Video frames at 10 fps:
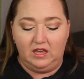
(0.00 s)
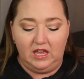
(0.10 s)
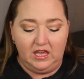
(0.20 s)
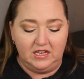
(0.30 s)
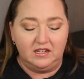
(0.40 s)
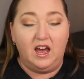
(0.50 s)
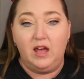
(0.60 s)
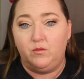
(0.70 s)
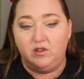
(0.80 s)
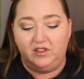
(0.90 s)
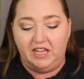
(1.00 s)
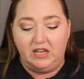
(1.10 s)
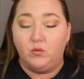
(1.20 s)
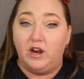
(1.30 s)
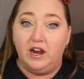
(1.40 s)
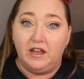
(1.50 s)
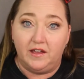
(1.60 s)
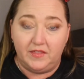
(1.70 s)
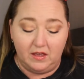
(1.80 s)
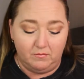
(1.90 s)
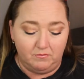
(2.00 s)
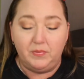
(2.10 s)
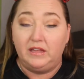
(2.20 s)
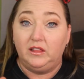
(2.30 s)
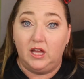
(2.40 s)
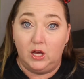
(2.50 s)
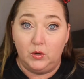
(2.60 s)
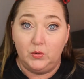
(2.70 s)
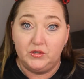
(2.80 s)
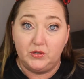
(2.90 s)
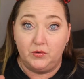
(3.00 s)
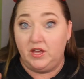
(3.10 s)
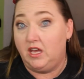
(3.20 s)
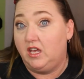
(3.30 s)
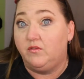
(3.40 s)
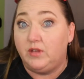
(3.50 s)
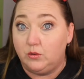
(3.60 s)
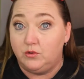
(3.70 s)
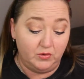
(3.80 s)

And I will link where I got them below so that if you